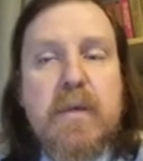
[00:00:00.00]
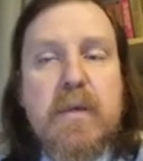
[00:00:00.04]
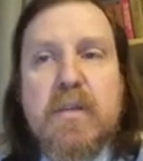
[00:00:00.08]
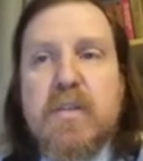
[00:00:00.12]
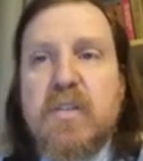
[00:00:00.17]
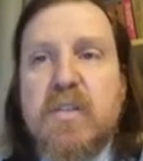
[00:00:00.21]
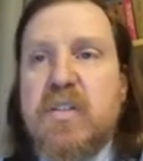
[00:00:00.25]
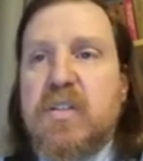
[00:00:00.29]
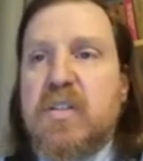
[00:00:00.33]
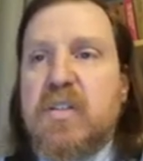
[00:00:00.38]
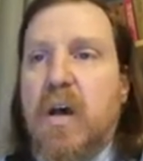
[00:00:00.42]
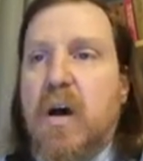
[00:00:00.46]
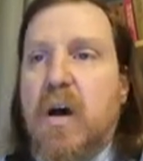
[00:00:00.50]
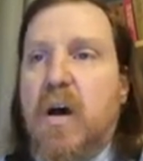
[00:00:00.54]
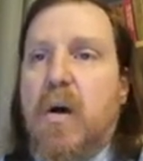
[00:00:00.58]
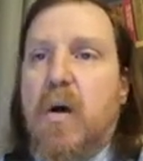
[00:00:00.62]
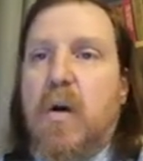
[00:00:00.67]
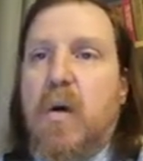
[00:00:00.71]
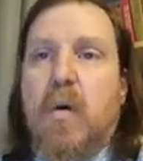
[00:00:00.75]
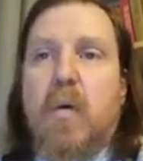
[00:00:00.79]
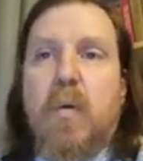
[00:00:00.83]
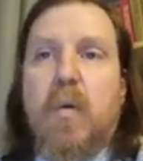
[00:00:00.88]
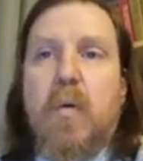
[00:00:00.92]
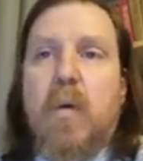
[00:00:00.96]

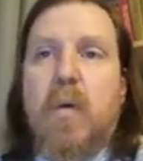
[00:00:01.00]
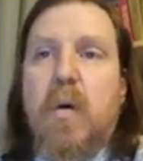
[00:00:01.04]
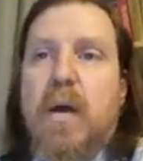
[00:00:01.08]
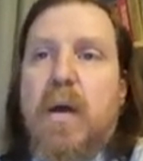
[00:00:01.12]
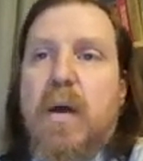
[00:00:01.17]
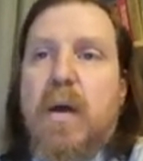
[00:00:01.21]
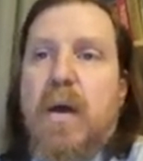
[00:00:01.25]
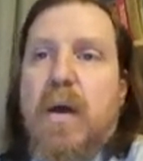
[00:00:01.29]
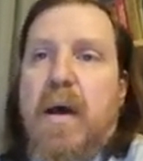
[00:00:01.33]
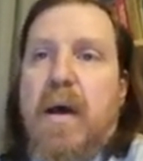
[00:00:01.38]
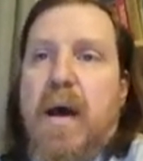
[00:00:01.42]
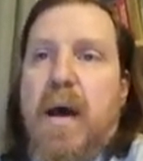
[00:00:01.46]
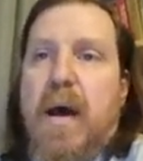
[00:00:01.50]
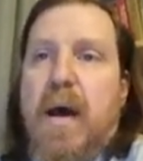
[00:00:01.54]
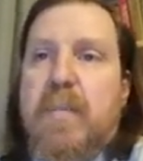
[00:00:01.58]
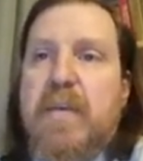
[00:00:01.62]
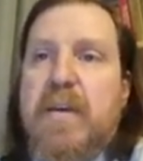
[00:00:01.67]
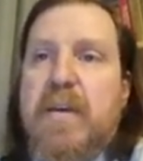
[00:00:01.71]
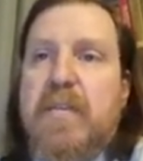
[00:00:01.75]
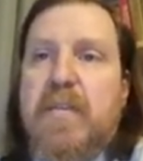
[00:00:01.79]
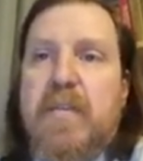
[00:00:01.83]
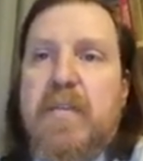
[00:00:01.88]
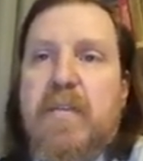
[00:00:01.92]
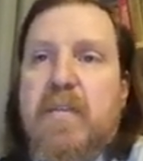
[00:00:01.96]
So, I
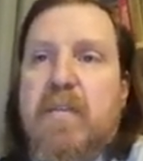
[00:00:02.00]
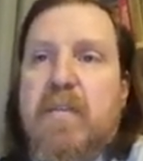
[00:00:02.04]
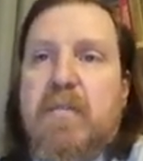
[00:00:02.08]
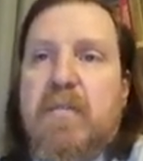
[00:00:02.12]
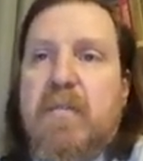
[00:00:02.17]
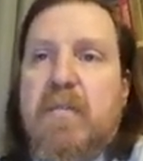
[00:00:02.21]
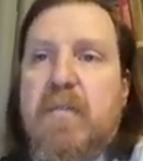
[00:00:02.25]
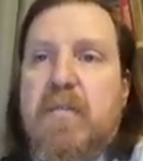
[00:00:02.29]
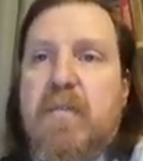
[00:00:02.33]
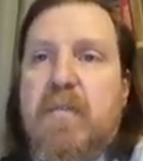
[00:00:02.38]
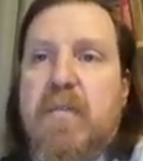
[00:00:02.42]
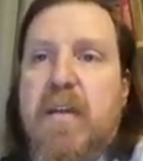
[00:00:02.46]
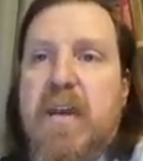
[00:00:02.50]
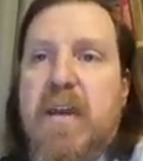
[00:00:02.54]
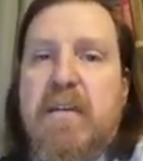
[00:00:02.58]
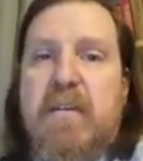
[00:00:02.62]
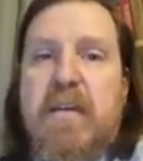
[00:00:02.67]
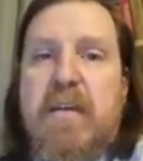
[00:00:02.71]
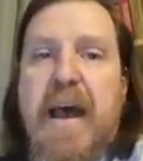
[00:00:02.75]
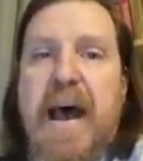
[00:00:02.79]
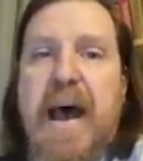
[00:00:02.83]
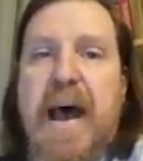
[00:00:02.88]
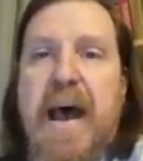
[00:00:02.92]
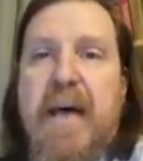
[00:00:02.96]
mean, there
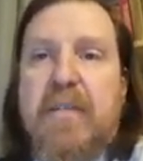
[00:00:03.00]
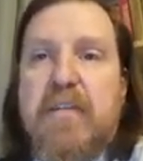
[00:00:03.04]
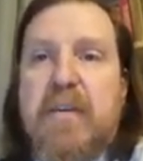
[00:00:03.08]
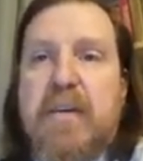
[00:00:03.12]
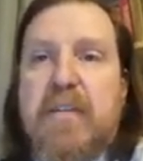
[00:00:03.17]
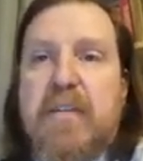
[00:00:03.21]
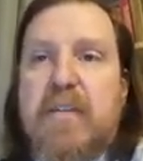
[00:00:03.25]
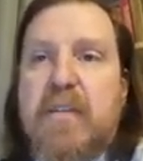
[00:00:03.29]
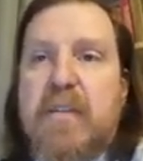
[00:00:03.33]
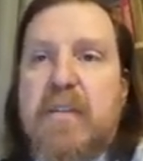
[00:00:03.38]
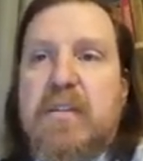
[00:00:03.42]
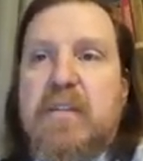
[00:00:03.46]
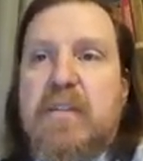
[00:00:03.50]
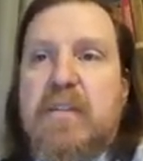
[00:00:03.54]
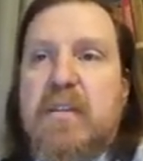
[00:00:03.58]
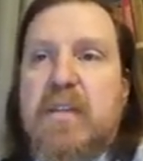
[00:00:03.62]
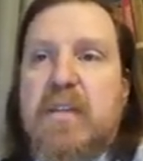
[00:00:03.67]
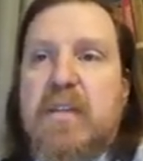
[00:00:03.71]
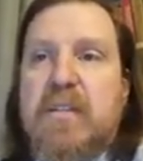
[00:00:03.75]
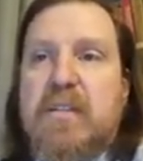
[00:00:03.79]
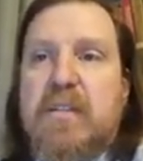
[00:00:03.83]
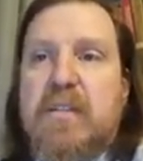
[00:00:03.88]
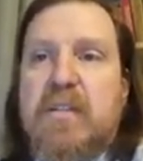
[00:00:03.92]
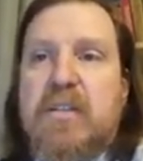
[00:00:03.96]
you have it.
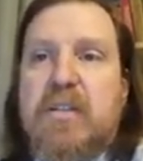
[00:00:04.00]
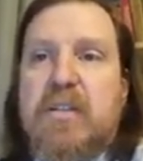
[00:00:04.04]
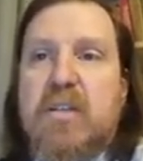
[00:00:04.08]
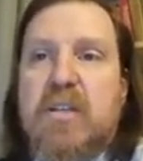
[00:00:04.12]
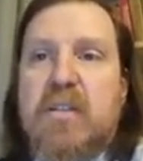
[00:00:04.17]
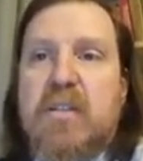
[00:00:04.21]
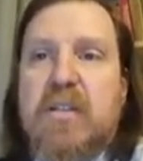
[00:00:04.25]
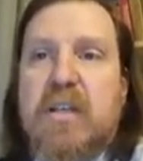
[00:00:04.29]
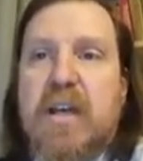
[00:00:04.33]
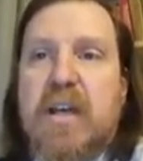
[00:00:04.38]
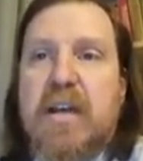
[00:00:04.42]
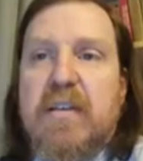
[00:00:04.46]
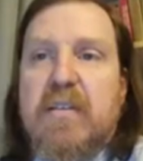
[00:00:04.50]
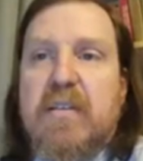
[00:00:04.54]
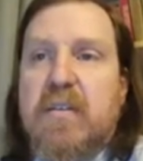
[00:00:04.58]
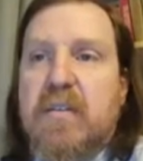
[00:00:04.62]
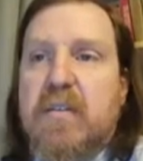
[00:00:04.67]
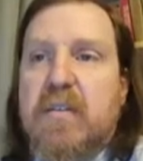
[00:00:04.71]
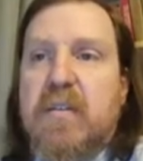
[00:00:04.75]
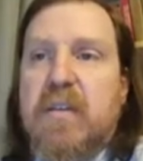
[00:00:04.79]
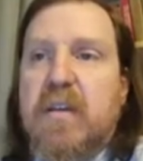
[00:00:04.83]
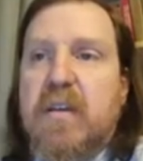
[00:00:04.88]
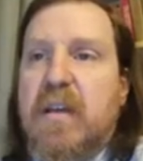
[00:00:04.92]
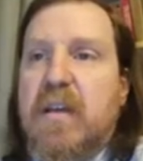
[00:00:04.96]
This is just
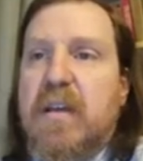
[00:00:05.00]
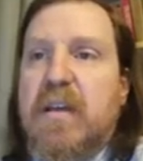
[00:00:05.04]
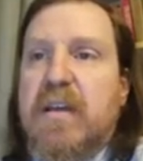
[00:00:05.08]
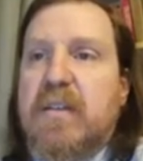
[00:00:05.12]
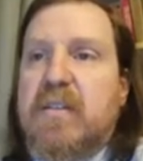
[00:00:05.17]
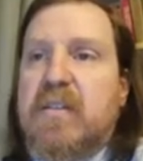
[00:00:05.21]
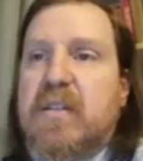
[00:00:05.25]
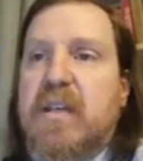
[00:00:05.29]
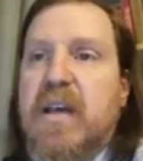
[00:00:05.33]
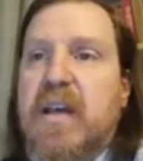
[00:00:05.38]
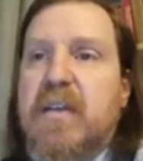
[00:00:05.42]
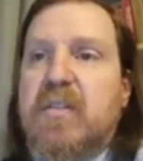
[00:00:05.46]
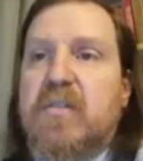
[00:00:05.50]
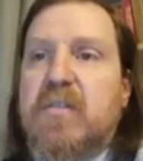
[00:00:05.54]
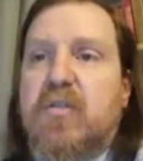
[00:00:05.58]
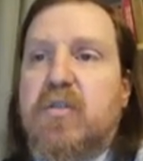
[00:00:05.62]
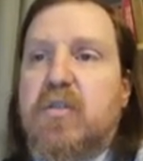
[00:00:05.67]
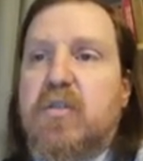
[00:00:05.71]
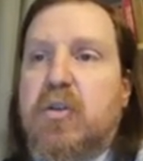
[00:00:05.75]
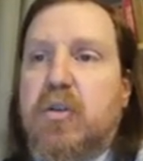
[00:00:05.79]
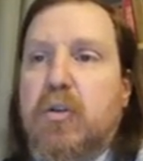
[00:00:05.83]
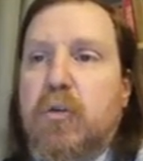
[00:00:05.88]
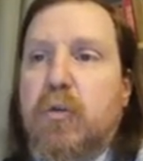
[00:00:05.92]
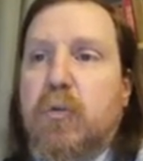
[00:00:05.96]
getting
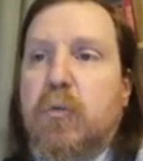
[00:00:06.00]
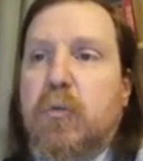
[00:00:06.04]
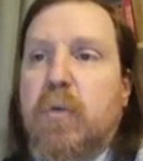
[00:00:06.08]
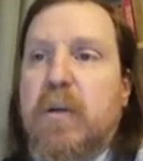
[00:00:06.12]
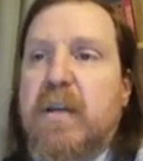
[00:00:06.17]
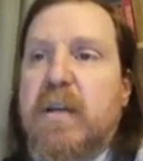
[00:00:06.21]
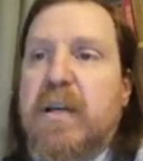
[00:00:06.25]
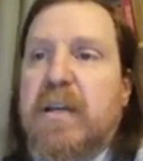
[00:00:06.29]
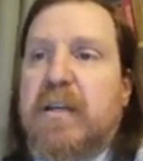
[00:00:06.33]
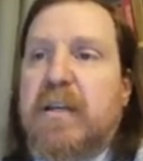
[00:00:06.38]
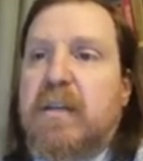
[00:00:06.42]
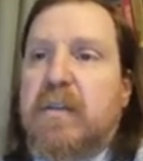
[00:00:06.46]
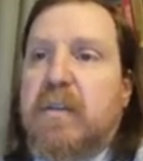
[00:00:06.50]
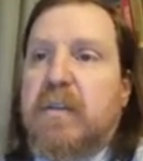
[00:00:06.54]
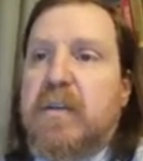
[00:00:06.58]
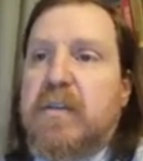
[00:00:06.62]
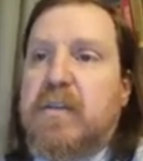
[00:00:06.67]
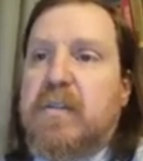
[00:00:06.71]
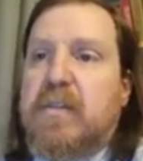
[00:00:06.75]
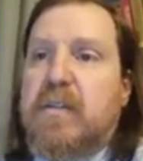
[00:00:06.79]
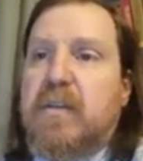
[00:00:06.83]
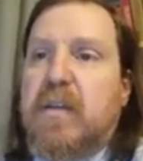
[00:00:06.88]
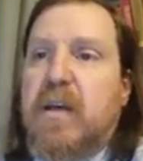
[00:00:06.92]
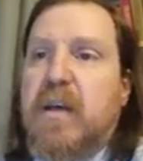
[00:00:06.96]
too
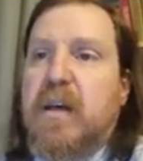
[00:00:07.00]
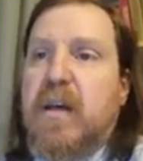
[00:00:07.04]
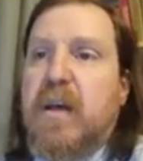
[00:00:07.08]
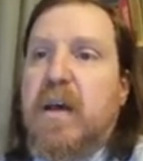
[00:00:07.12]
ridiculous.